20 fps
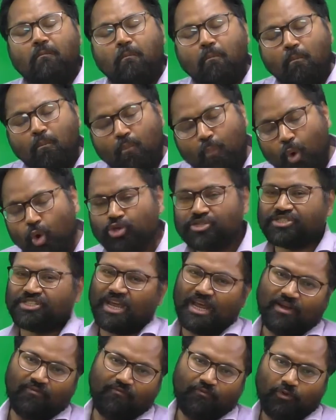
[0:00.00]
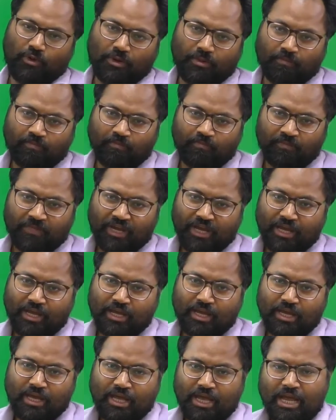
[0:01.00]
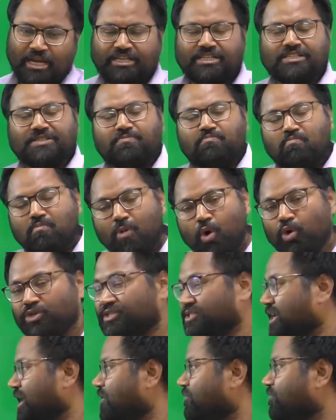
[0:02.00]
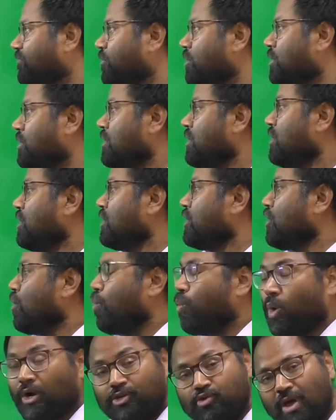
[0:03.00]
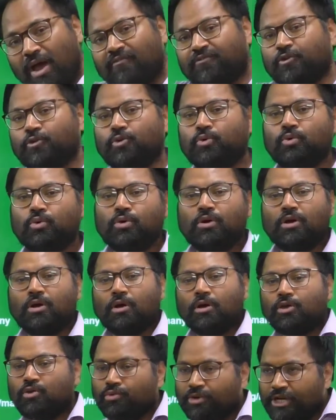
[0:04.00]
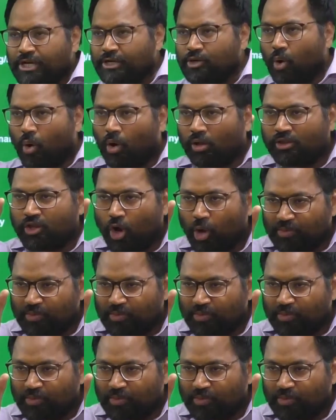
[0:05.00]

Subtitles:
most helpful. It is most helpful. What you have to do, you read all the